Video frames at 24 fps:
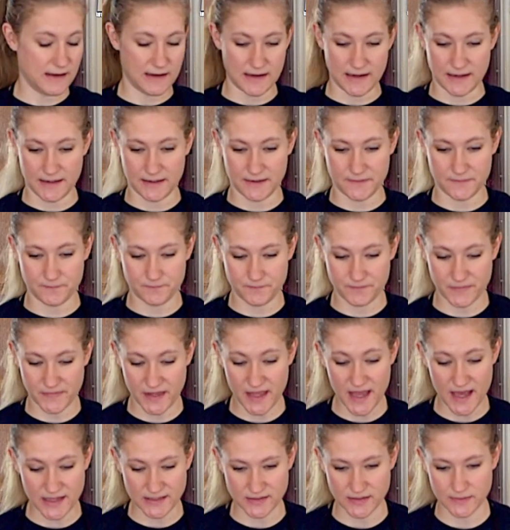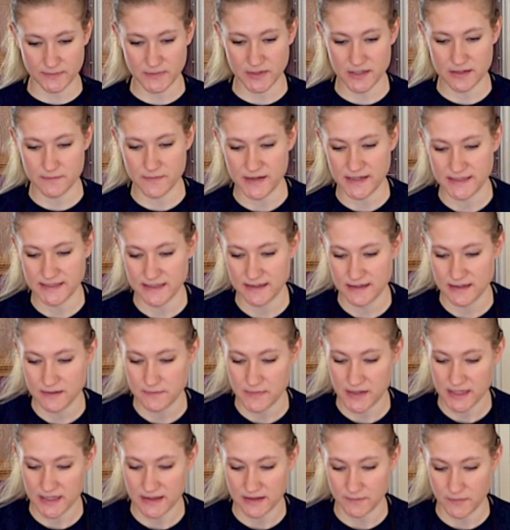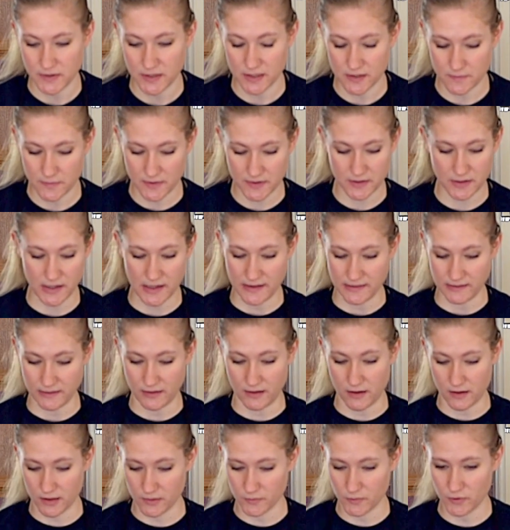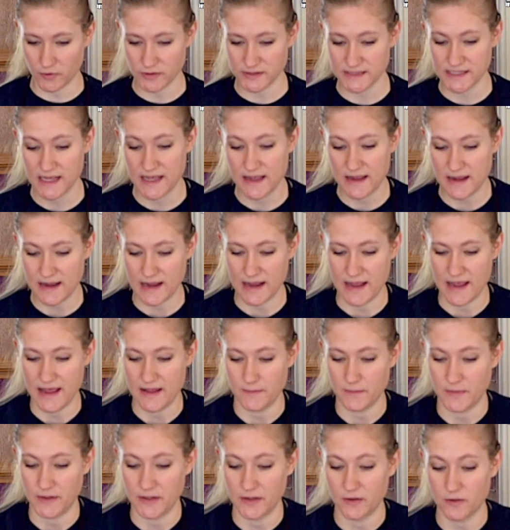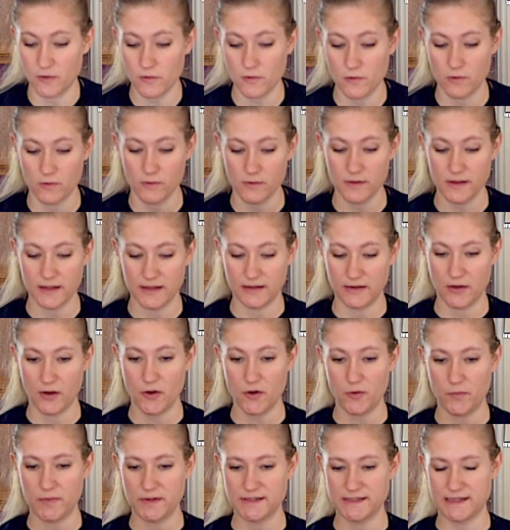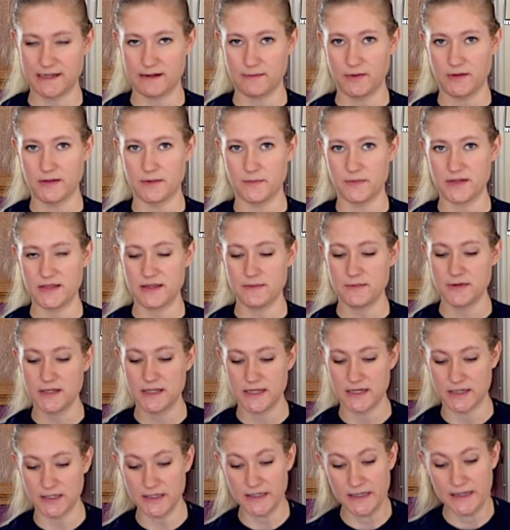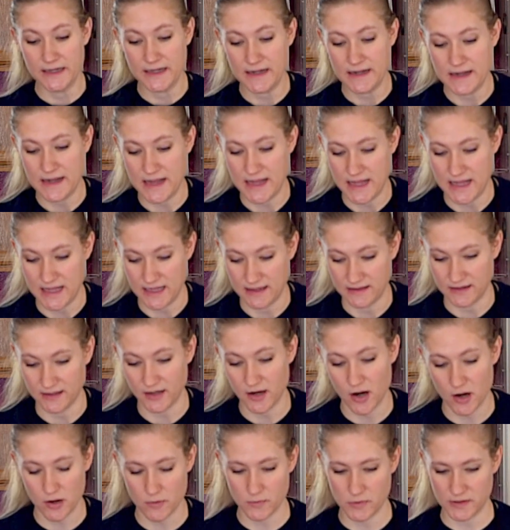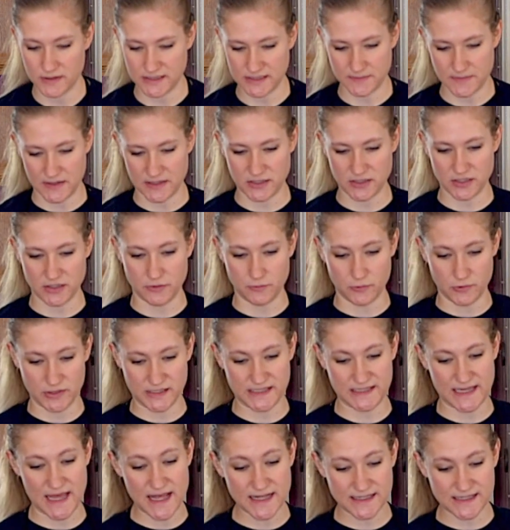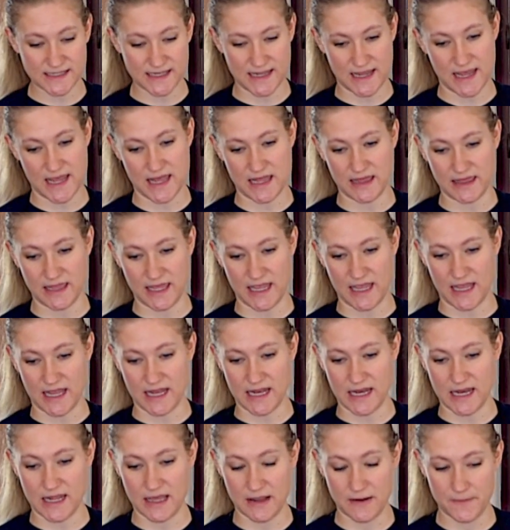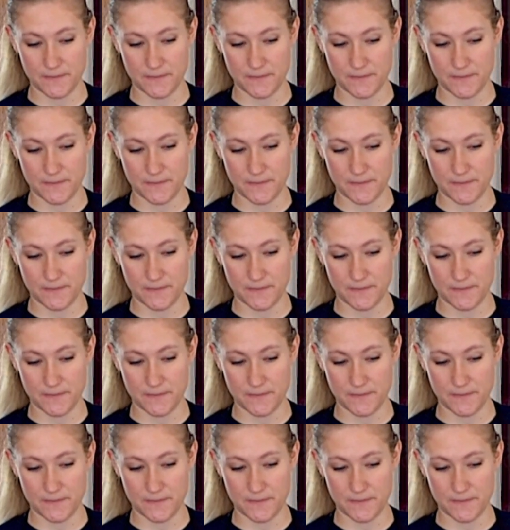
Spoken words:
Yeah, so I'm going to basically make the peanut butter and the caramels, and my goal and hope is that I'm going to put them in here, and the caramel especially will set, and then